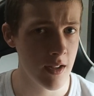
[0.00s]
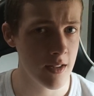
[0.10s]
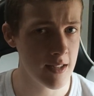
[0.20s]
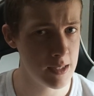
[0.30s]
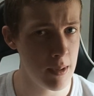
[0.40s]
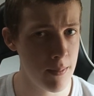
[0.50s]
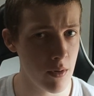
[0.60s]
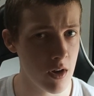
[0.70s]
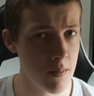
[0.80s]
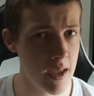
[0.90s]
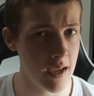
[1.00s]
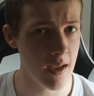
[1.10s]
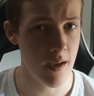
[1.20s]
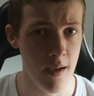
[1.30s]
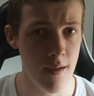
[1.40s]
these people are committing
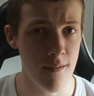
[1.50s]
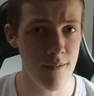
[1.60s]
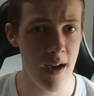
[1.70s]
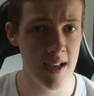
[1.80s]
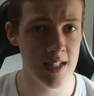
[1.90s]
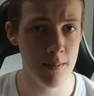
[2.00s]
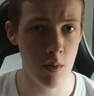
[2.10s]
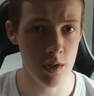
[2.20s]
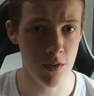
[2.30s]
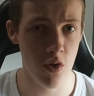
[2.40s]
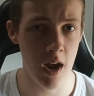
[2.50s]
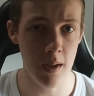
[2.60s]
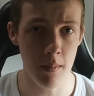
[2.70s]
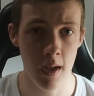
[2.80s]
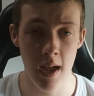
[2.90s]
vast amounts of
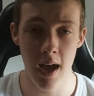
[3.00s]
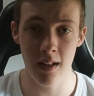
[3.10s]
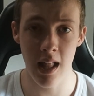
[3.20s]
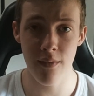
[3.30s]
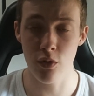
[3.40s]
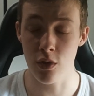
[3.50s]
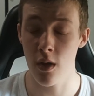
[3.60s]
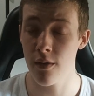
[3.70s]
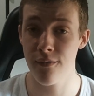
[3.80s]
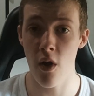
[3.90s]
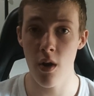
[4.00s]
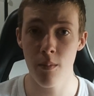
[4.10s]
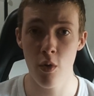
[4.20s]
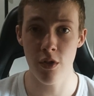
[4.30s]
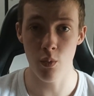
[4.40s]
crime at levels far
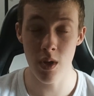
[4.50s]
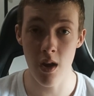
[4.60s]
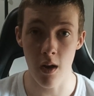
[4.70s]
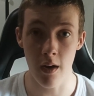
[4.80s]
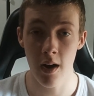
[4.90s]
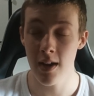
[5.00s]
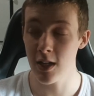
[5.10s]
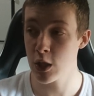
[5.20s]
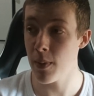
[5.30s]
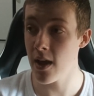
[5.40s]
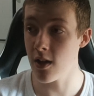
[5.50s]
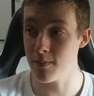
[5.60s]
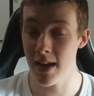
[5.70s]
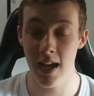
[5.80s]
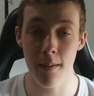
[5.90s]
more than we are, despite us
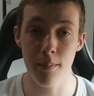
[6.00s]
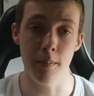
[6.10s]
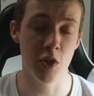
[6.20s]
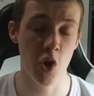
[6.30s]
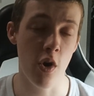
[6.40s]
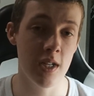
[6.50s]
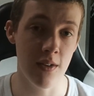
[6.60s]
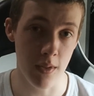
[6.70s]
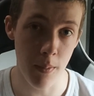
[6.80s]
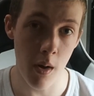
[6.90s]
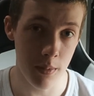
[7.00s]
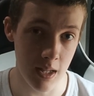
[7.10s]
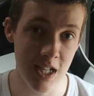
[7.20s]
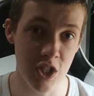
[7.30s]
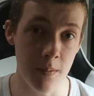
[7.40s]
making up the majority of the
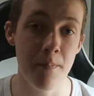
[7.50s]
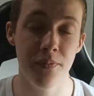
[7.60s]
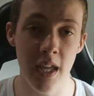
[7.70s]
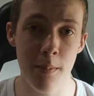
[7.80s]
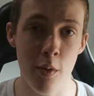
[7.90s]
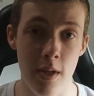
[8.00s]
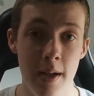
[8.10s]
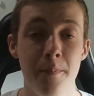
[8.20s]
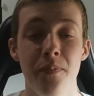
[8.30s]
population. Think about that.